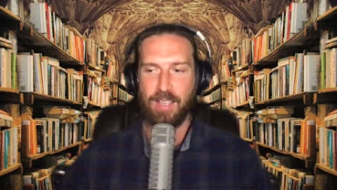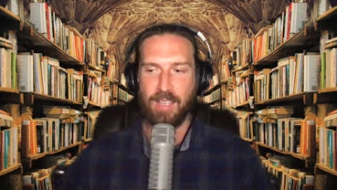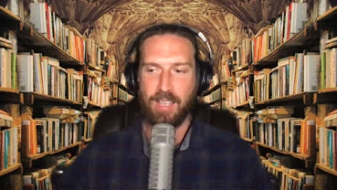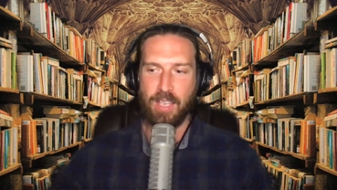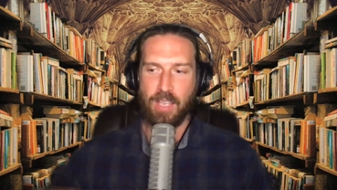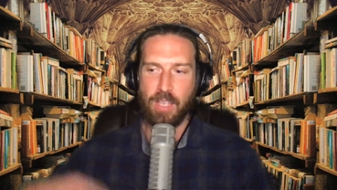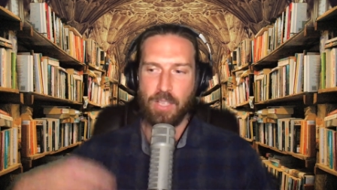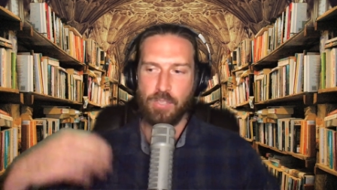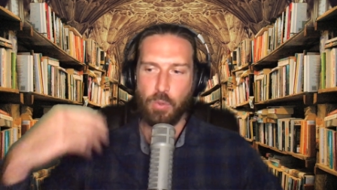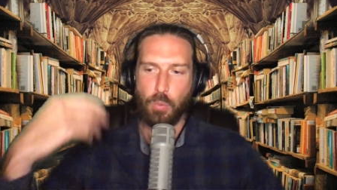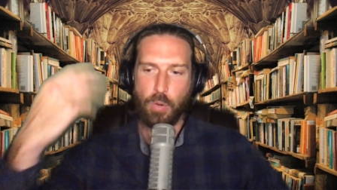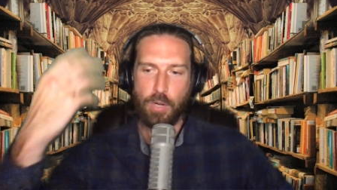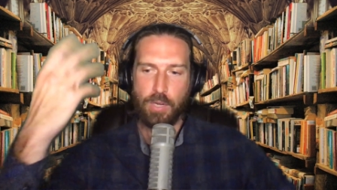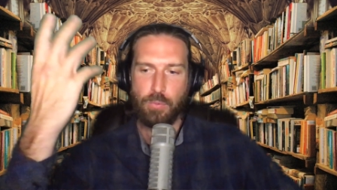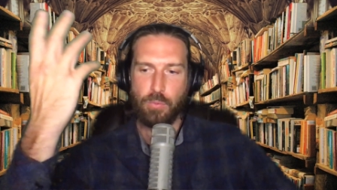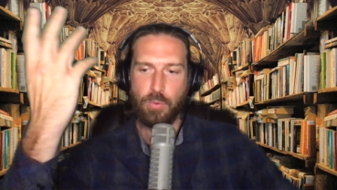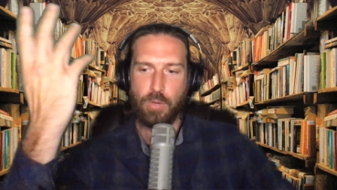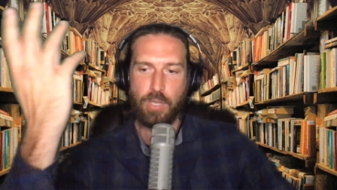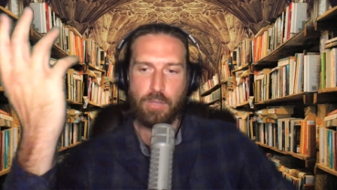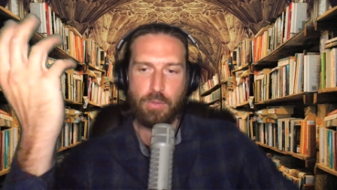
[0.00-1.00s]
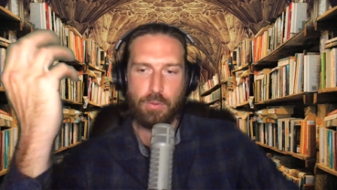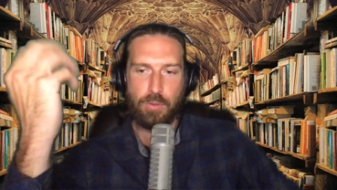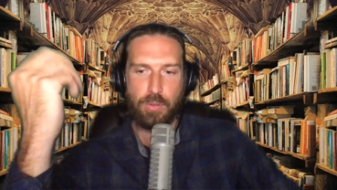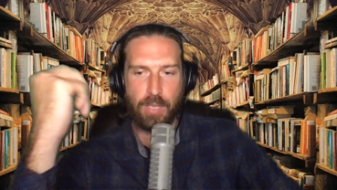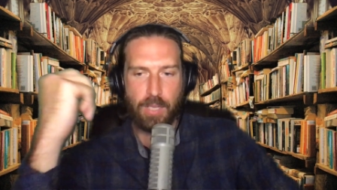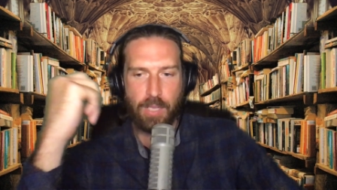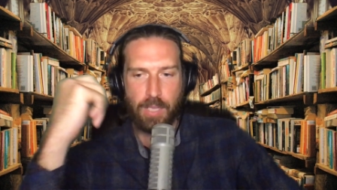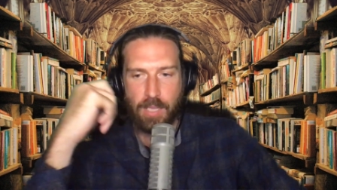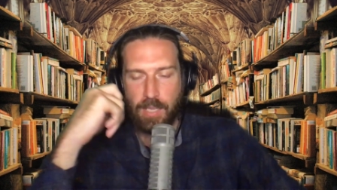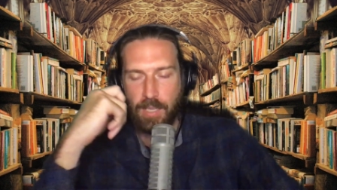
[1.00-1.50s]
so, what are you
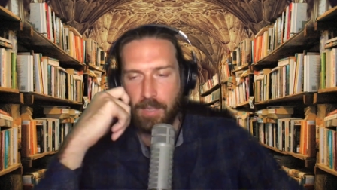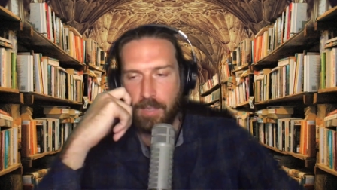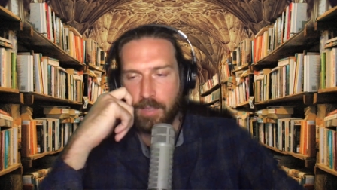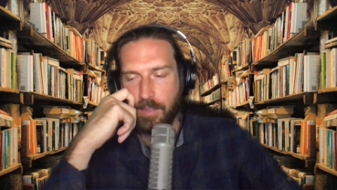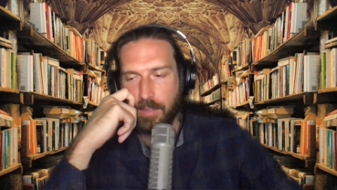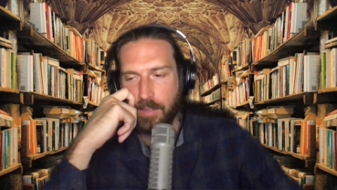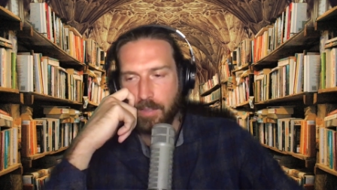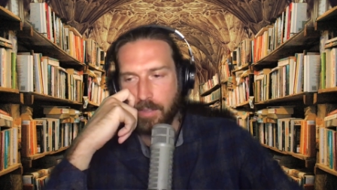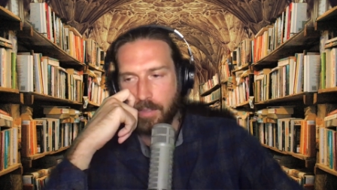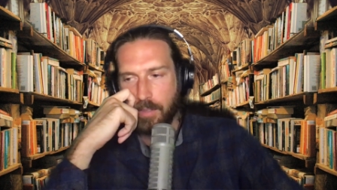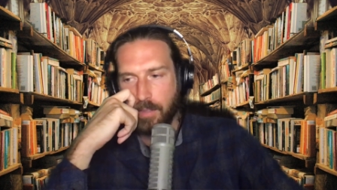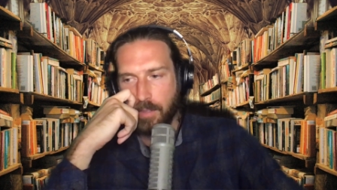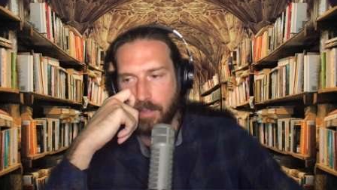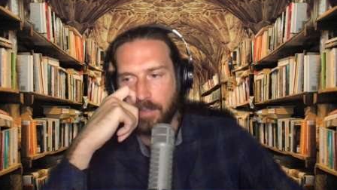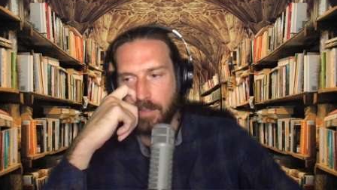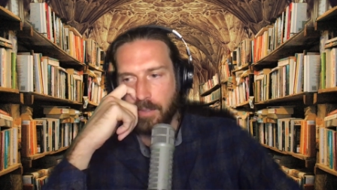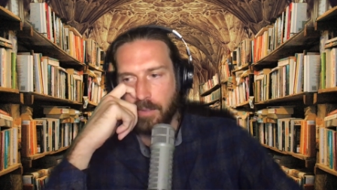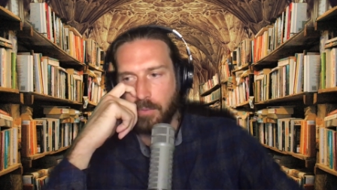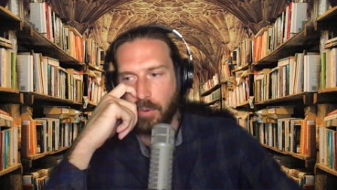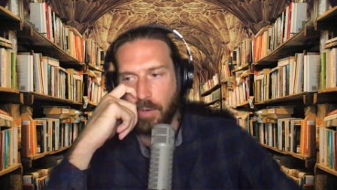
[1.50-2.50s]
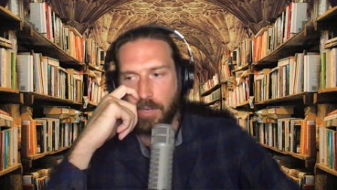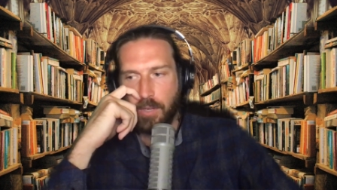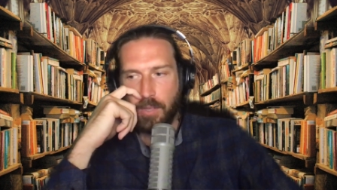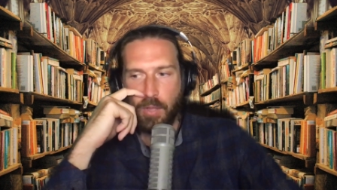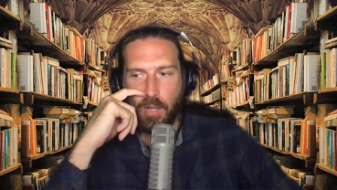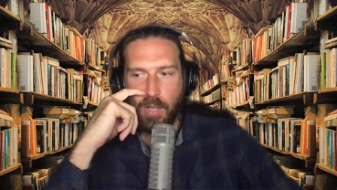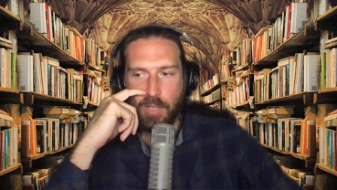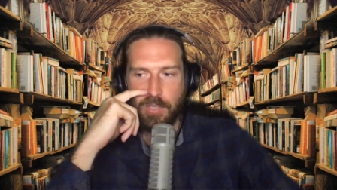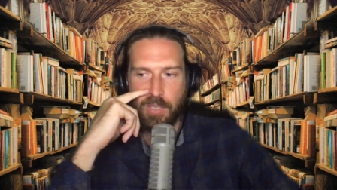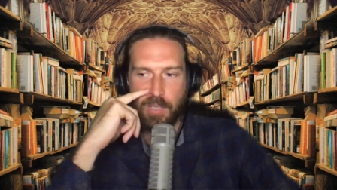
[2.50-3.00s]
thinking? What are your
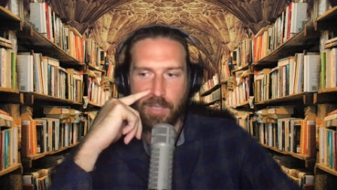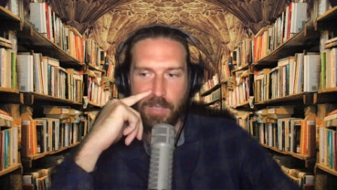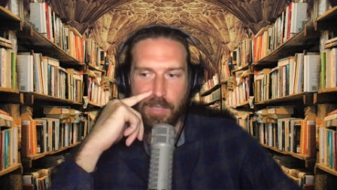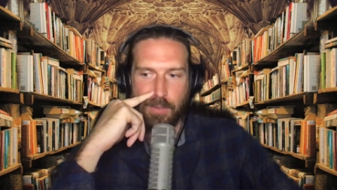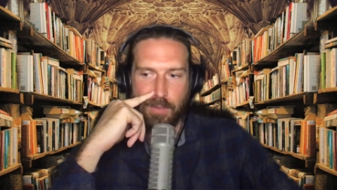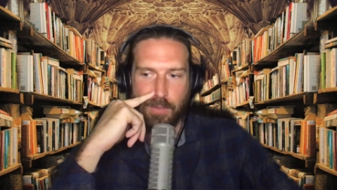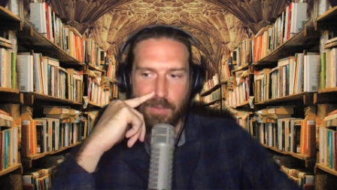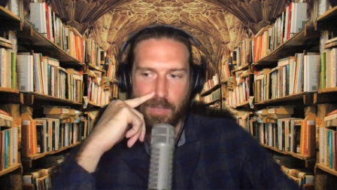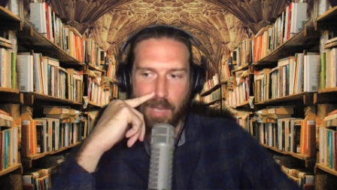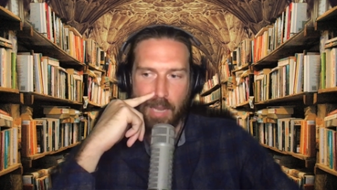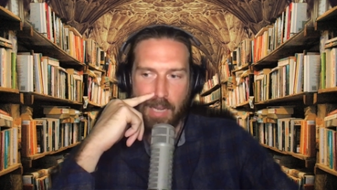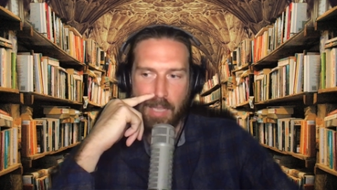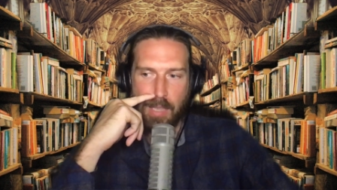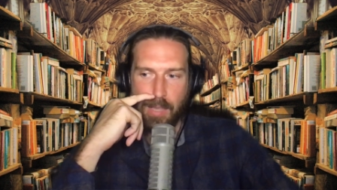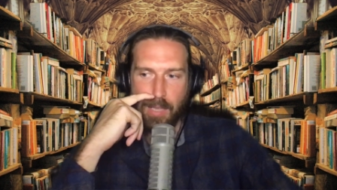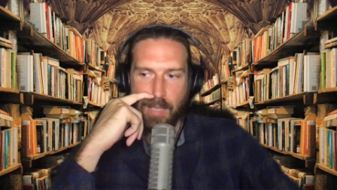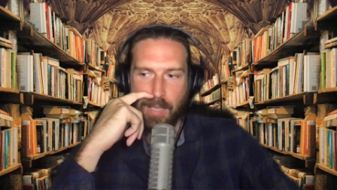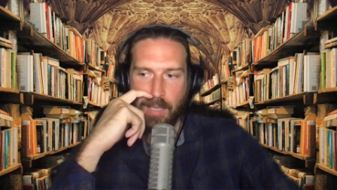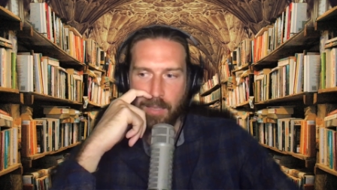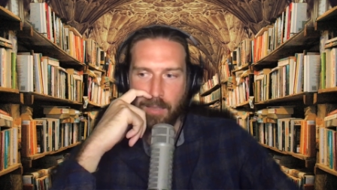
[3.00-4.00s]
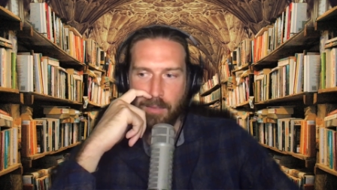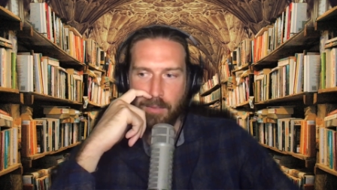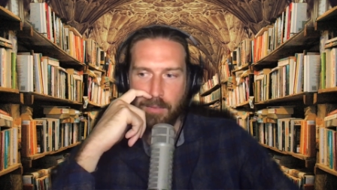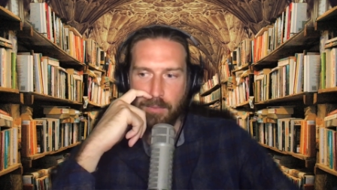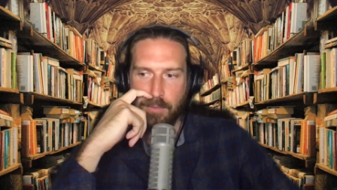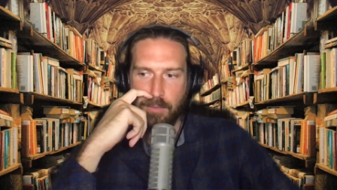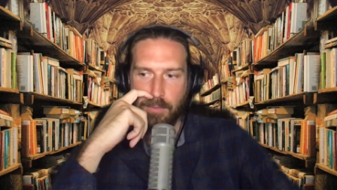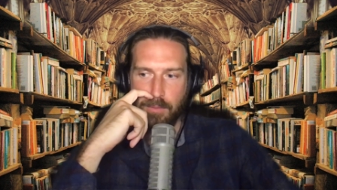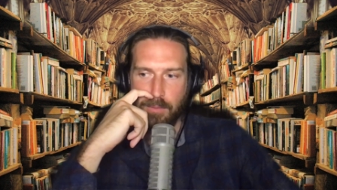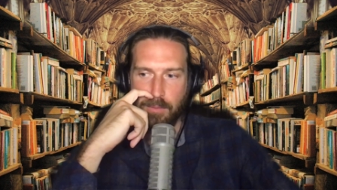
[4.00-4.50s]
thoughts on anything
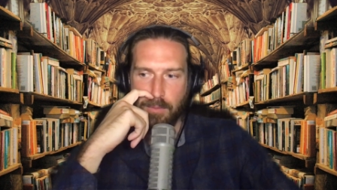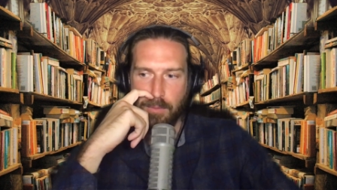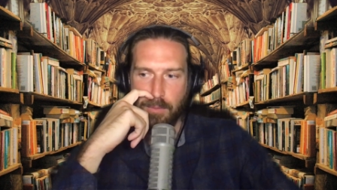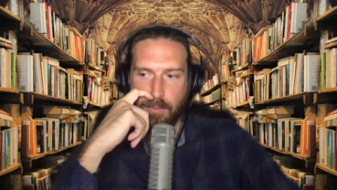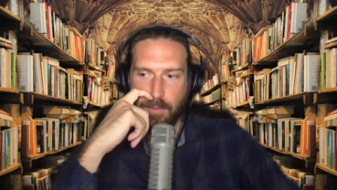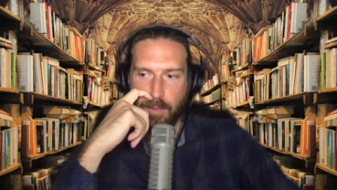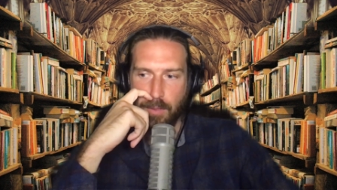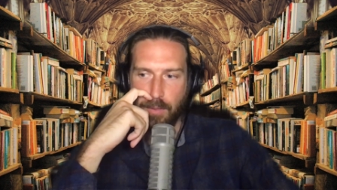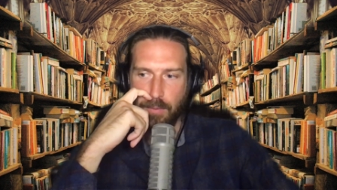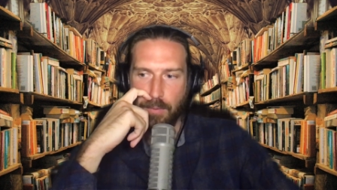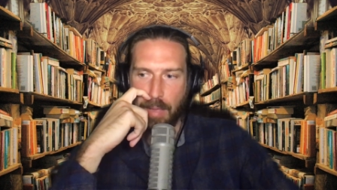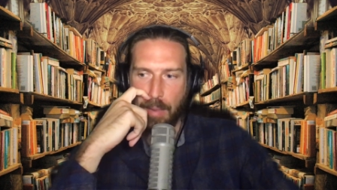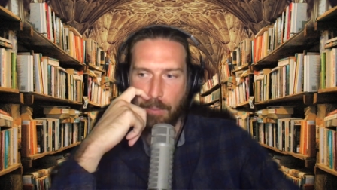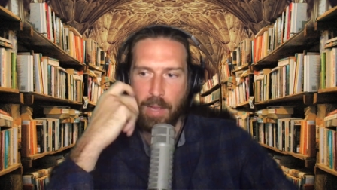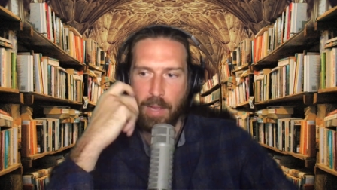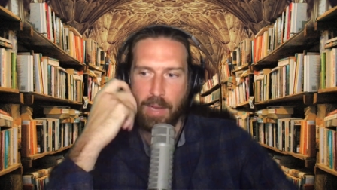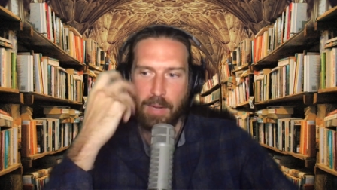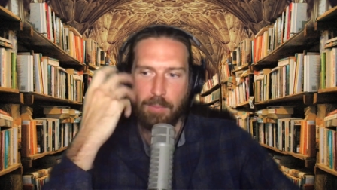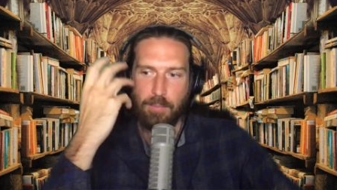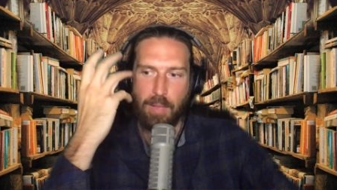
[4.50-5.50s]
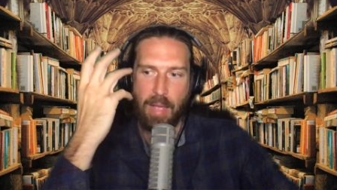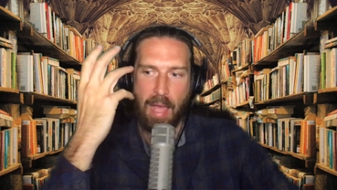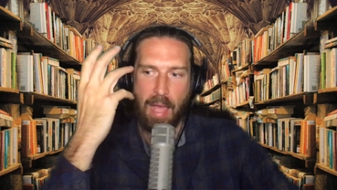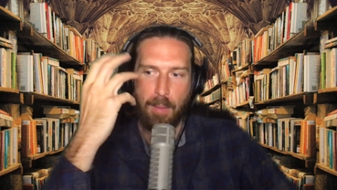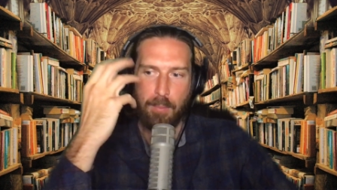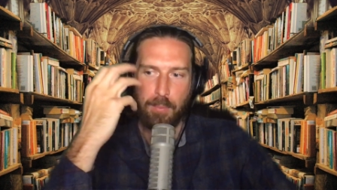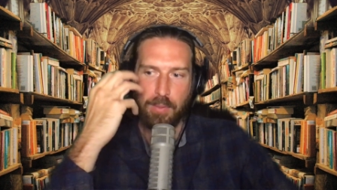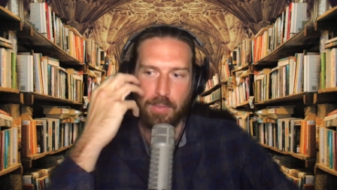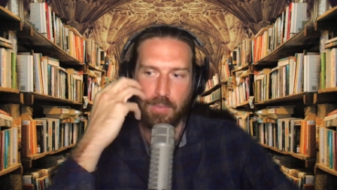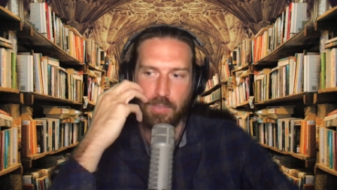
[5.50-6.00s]
that might
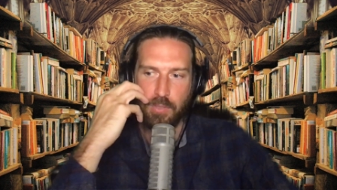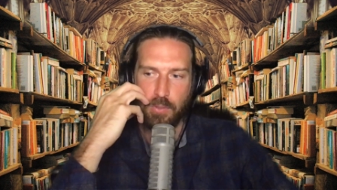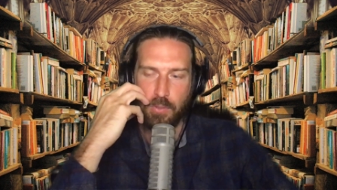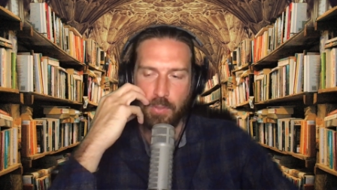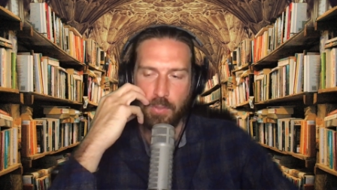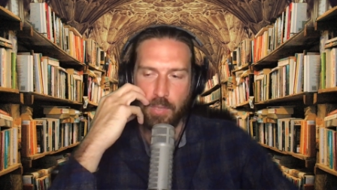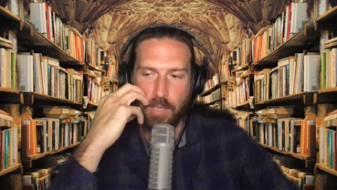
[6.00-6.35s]
happen soon?